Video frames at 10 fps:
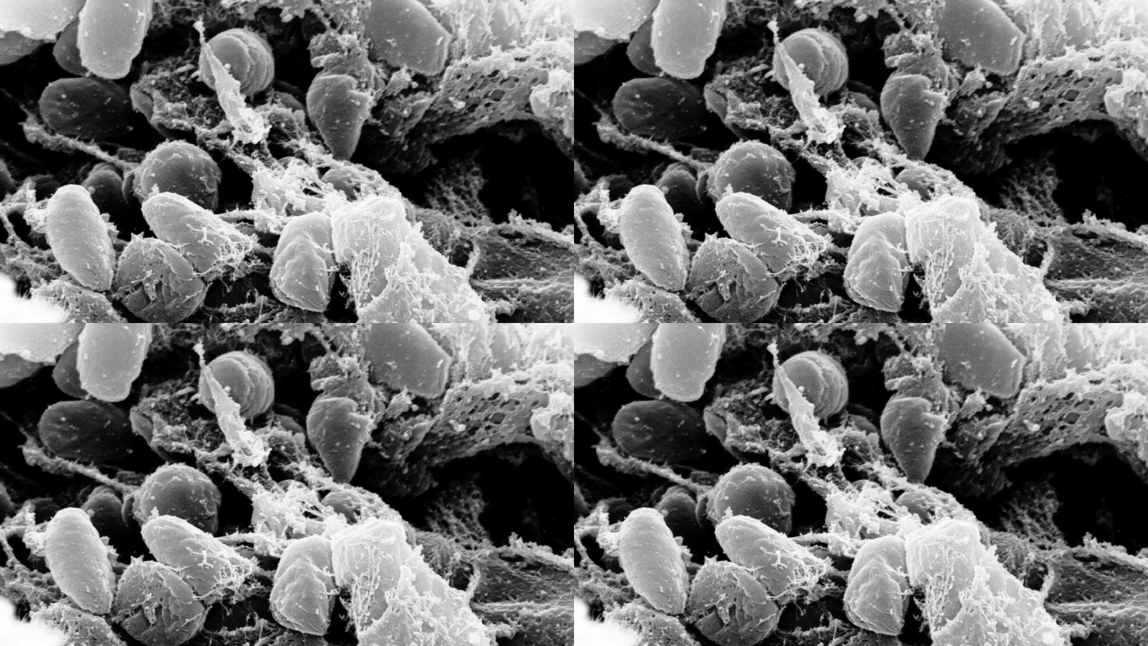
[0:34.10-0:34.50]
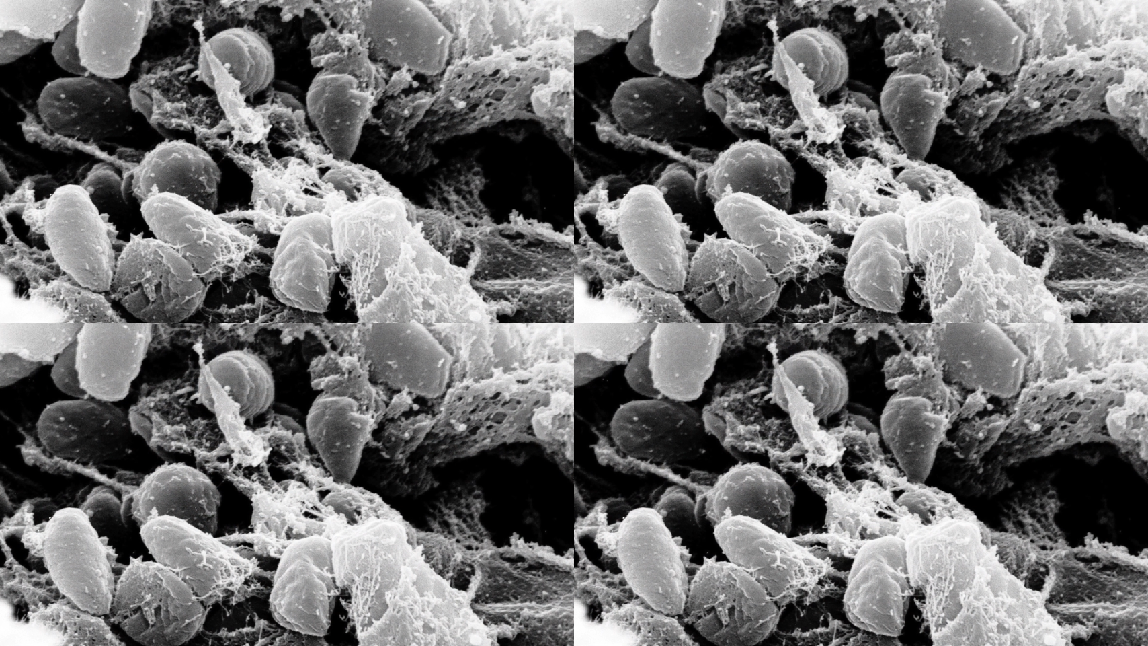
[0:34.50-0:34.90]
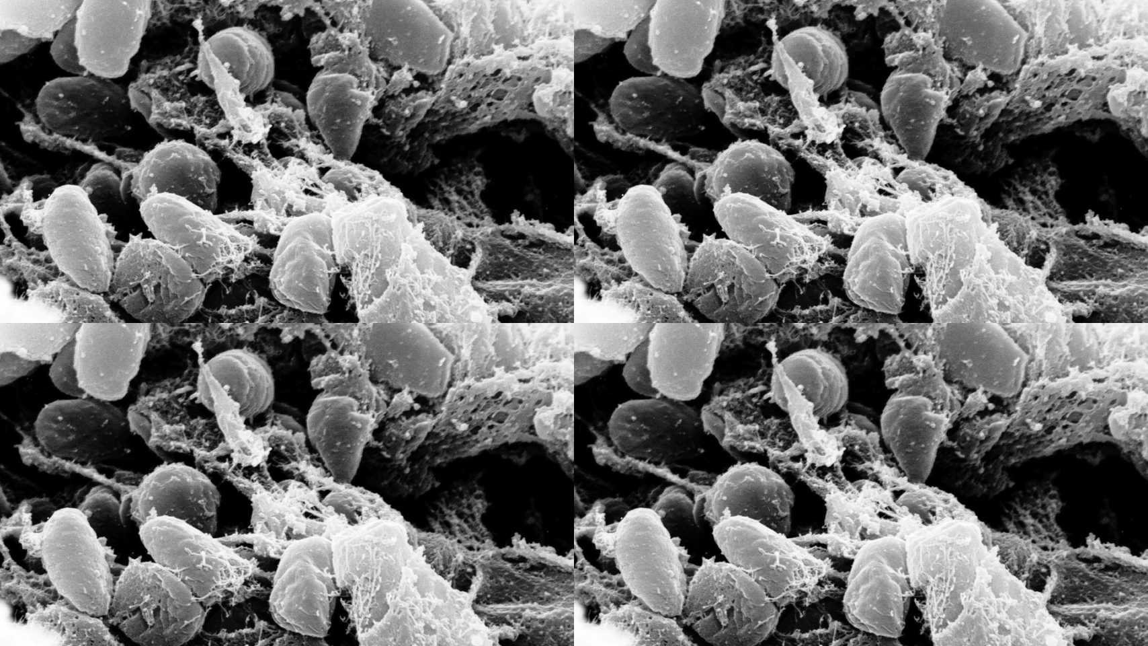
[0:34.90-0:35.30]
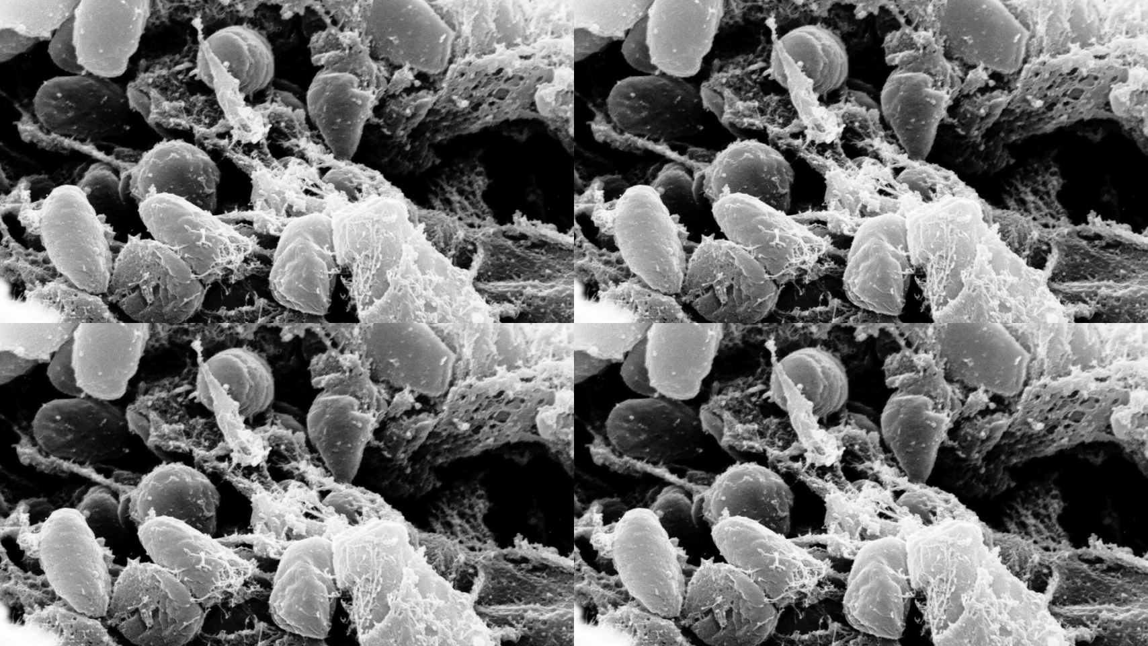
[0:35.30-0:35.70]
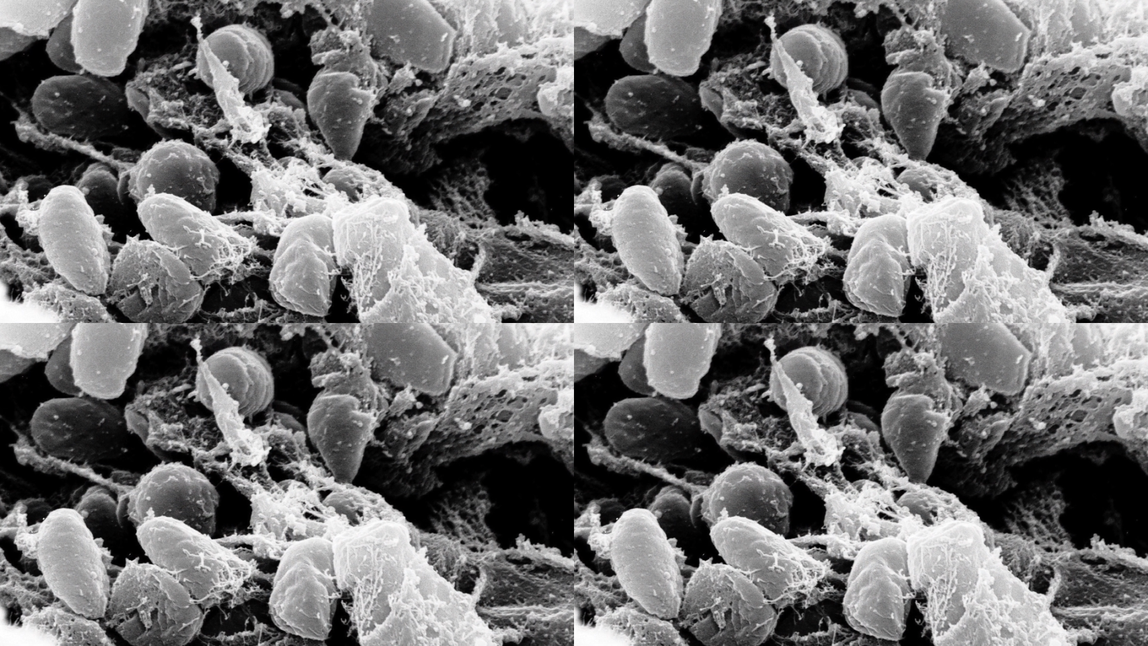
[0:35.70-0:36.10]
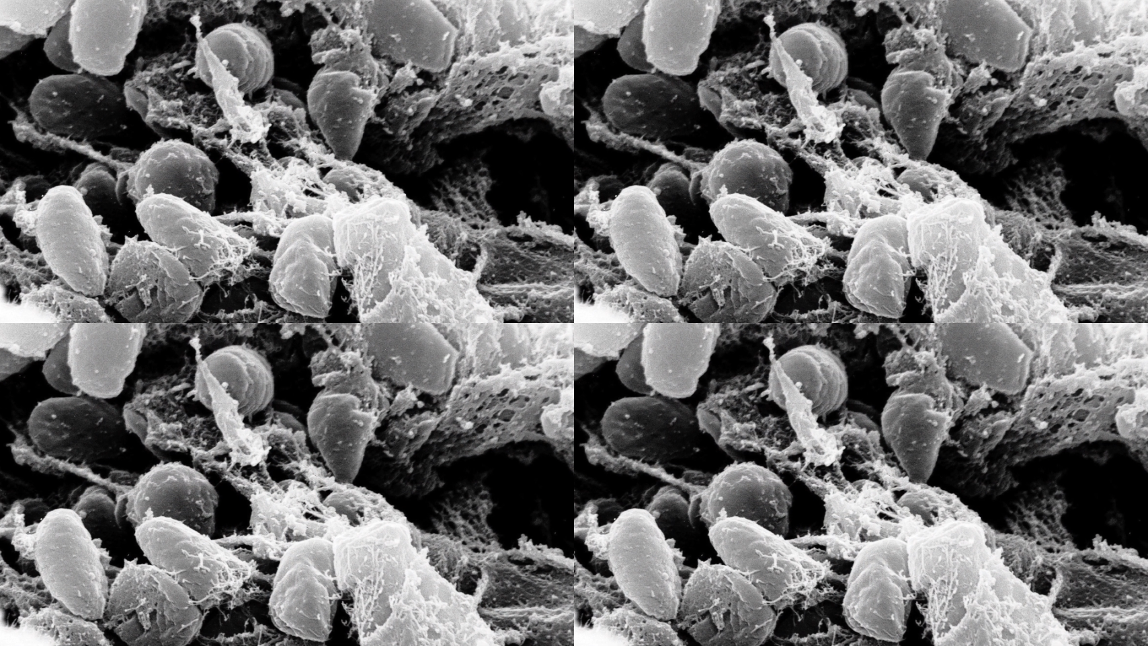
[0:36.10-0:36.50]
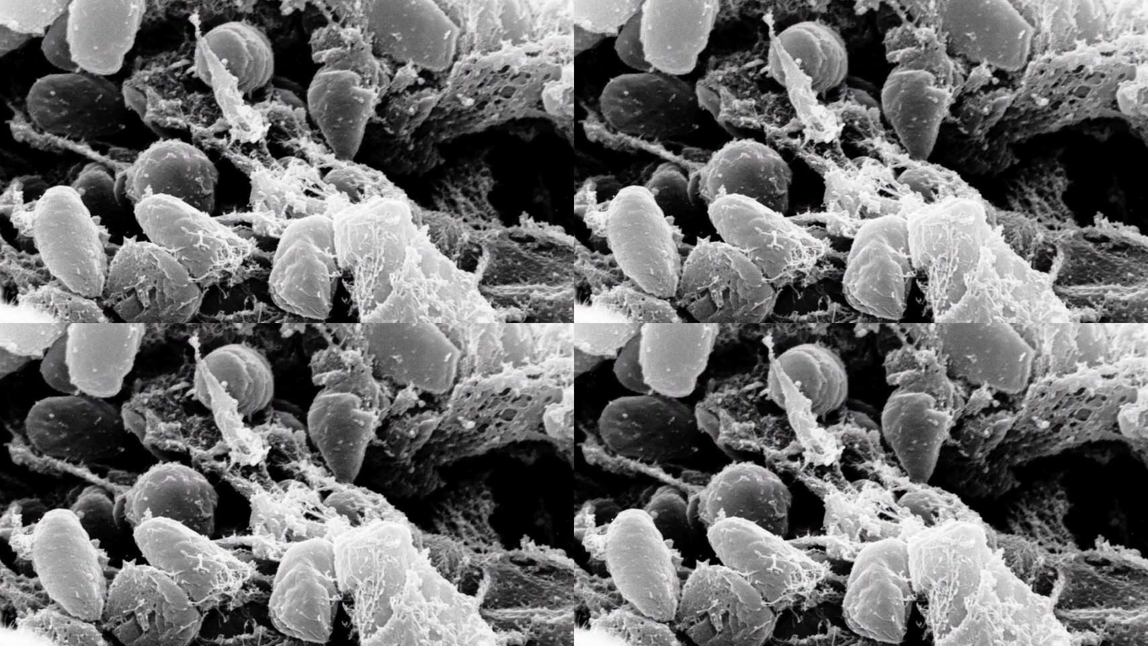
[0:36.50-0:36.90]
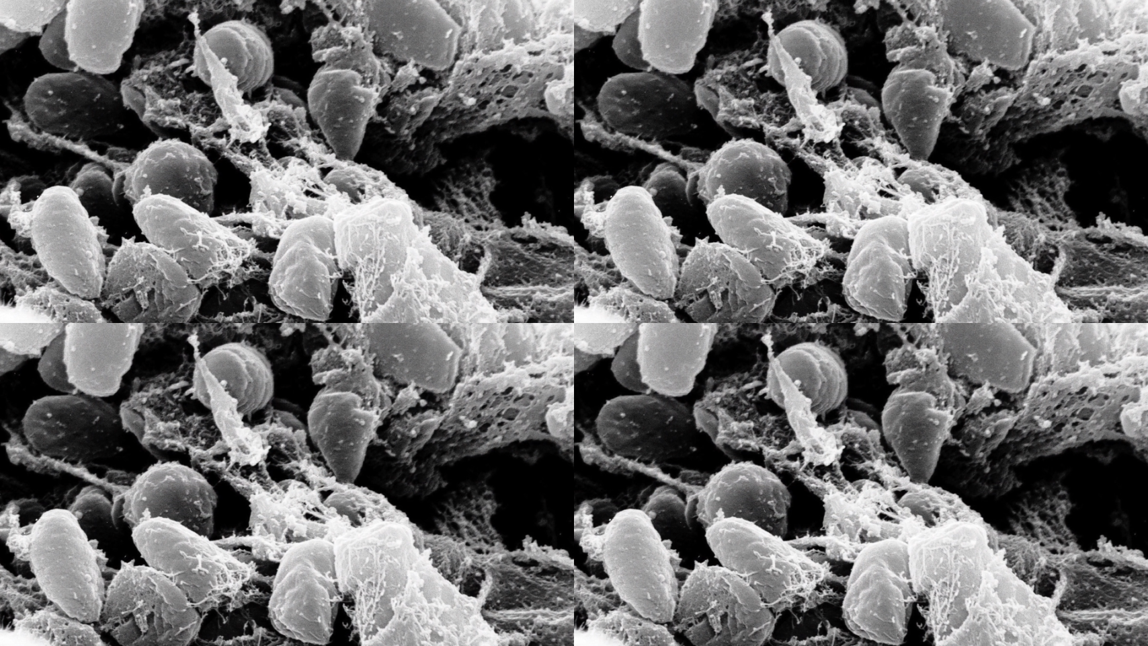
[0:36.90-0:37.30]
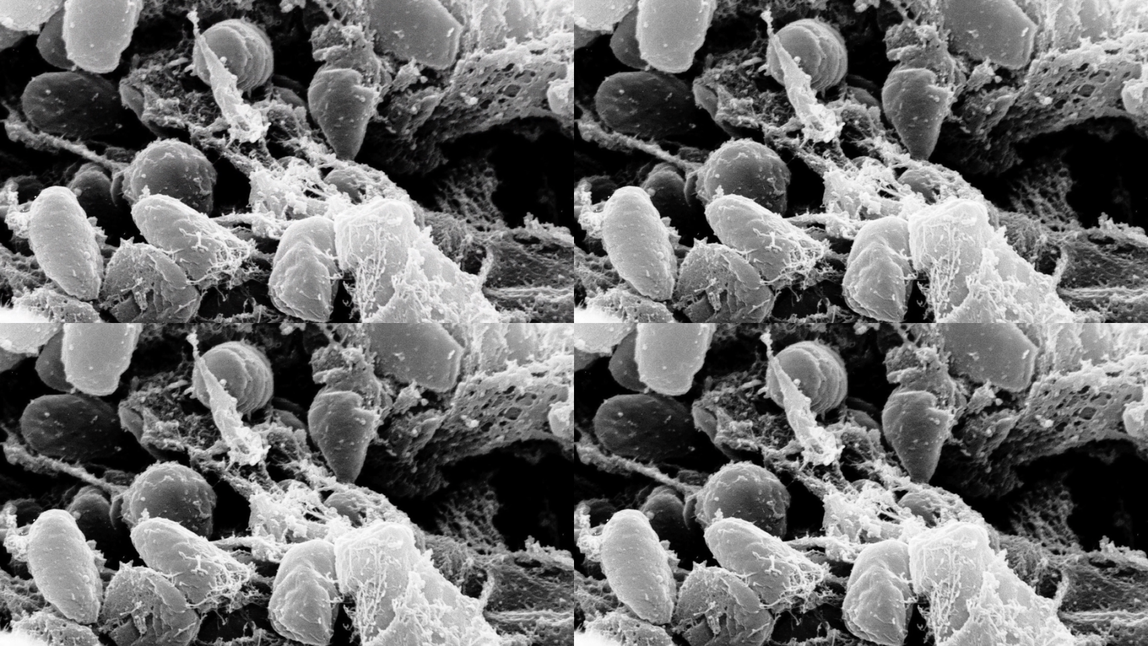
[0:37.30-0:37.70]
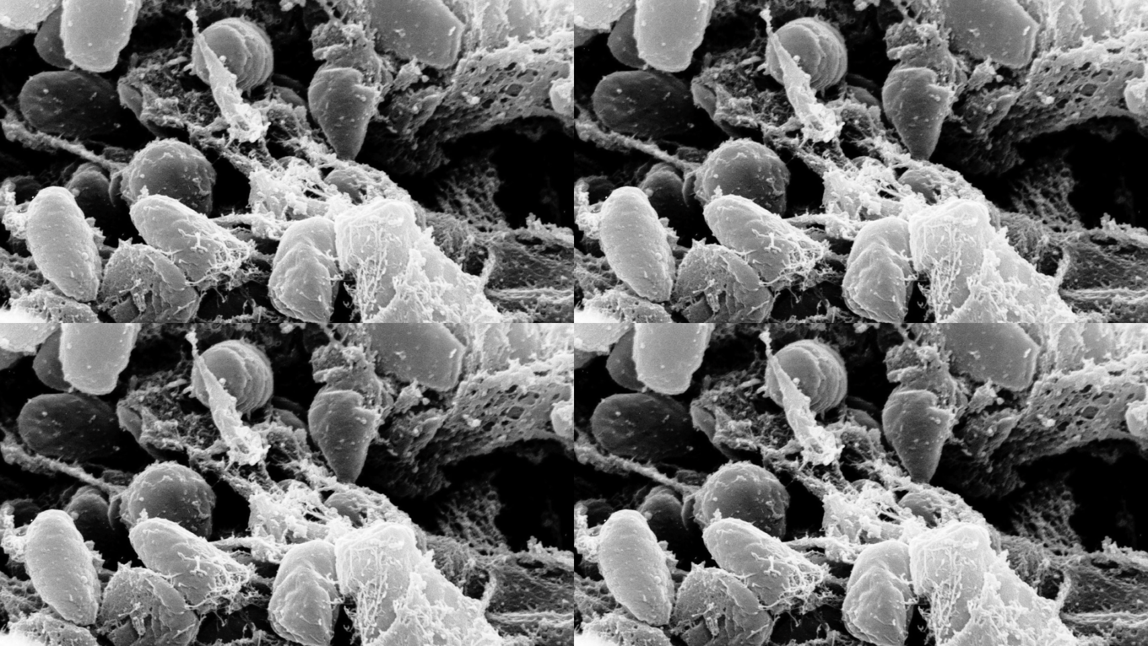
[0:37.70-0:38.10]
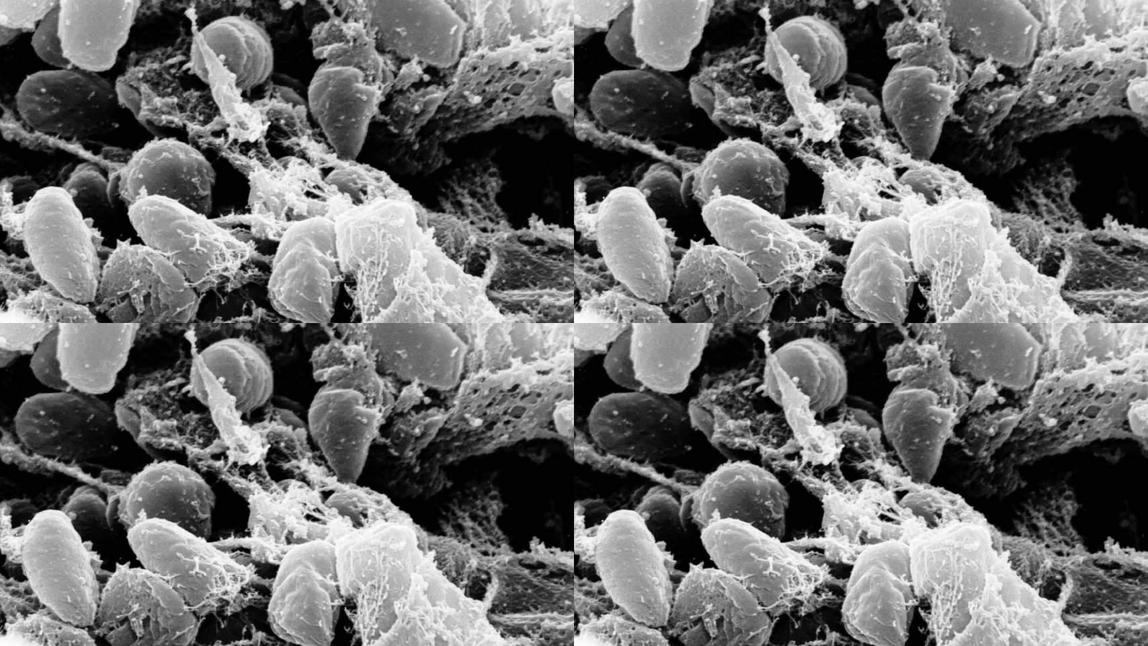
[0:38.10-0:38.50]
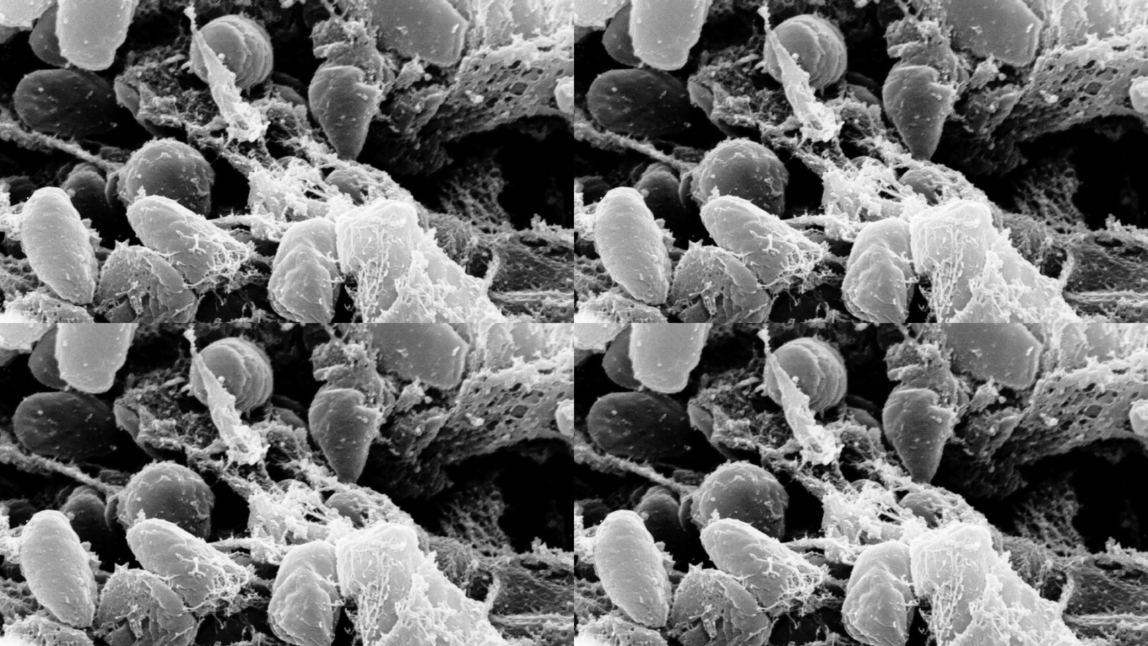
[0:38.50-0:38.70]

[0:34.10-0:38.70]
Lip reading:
No face is visible, so there are no lips to read.